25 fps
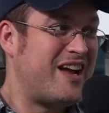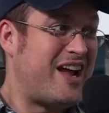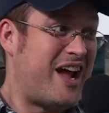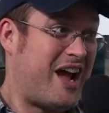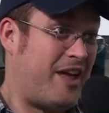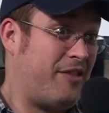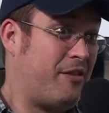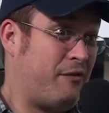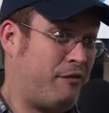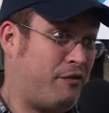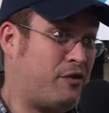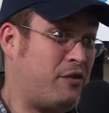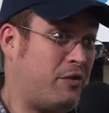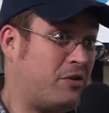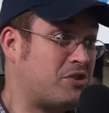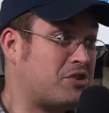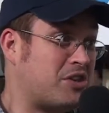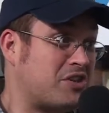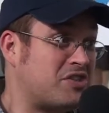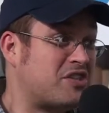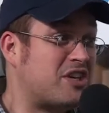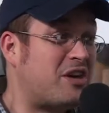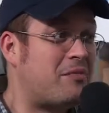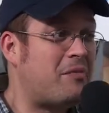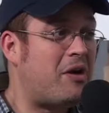and the future
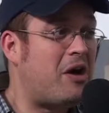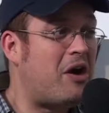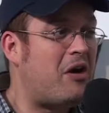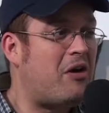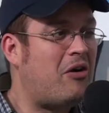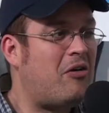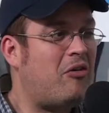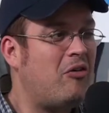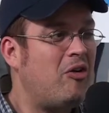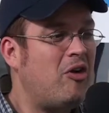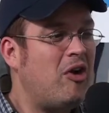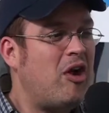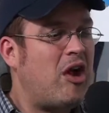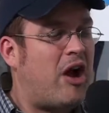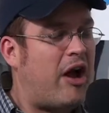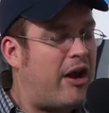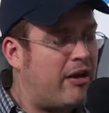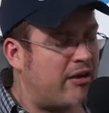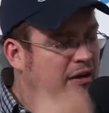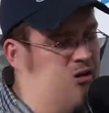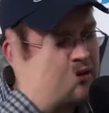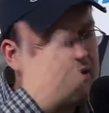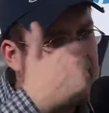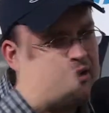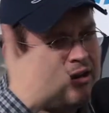somehow,
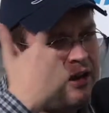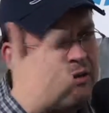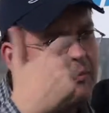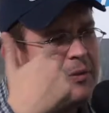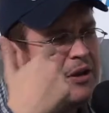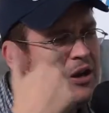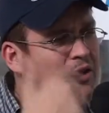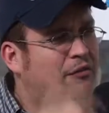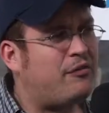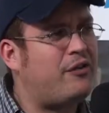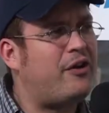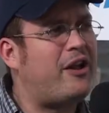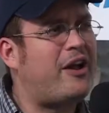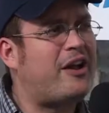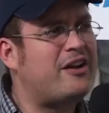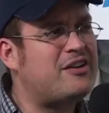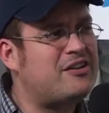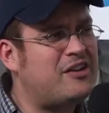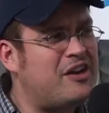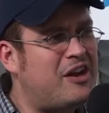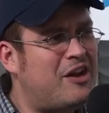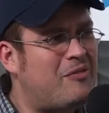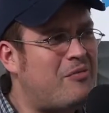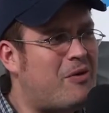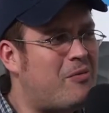and a little bit of an
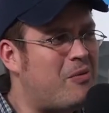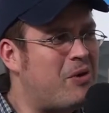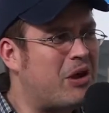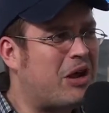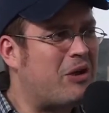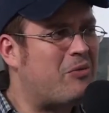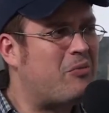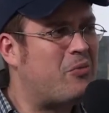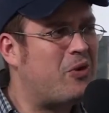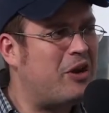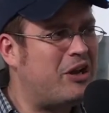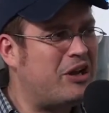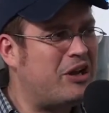idea what we can really